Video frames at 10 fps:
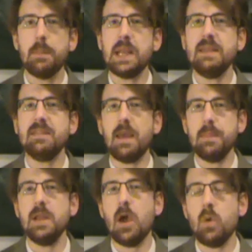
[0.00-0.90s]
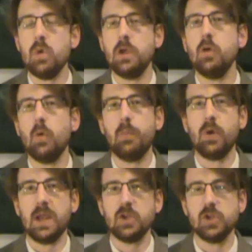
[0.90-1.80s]
Please let me know your
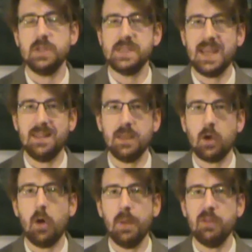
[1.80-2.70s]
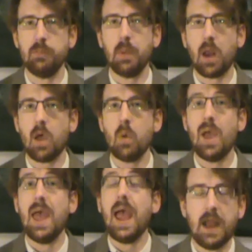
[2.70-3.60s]
predictions in the comments below.
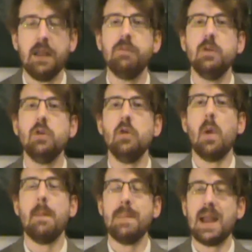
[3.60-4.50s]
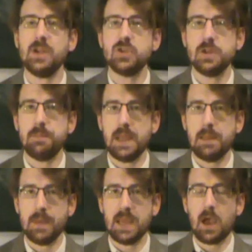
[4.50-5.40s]
And if you do manage to
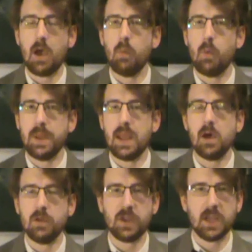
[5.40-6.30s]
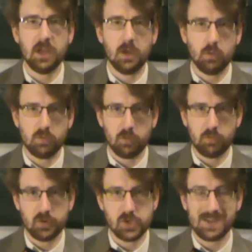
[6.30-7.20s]
beat me, I will be asking you to
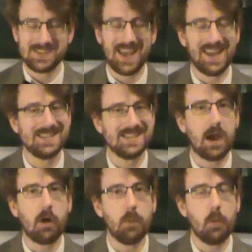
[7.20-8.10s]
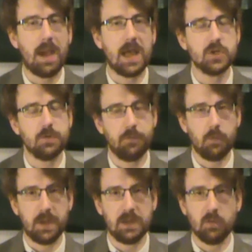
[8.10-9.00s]
suggest a terrible match
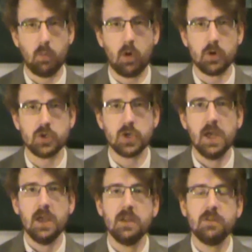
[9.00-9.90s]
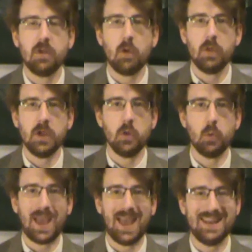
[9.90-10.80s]
for me to watch so that
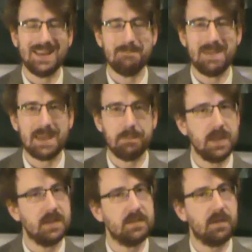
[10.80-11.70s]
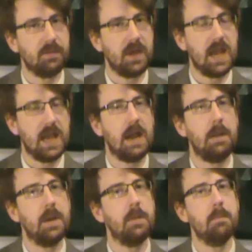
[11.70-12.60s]
you can make me suffer a
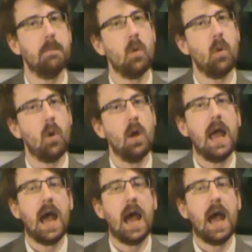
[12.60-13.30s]
little bit more.